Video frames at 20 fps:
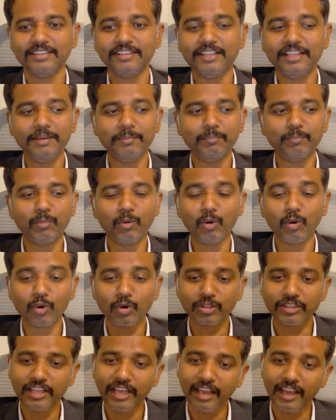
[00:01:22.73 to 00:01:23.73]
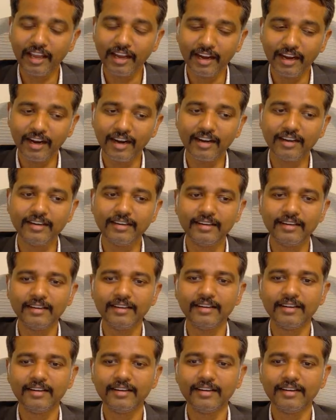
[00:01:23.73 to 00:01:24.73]
The more they earn,
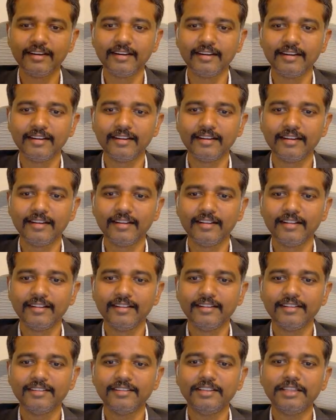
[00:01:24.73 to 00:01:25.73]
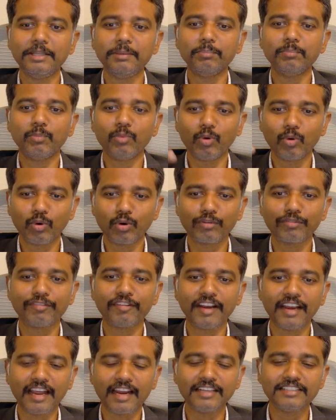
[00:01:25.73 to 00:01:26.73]
the more
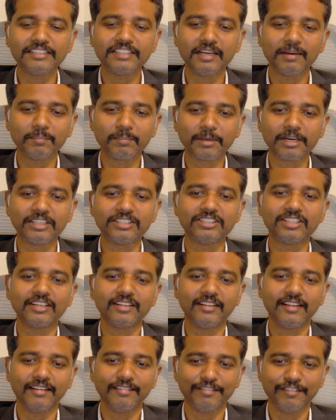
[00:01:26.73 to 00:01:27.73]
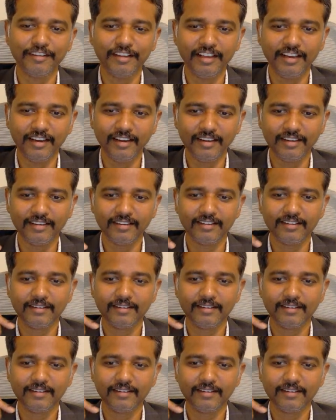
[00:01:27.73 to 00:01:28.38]
financial pressure they feel.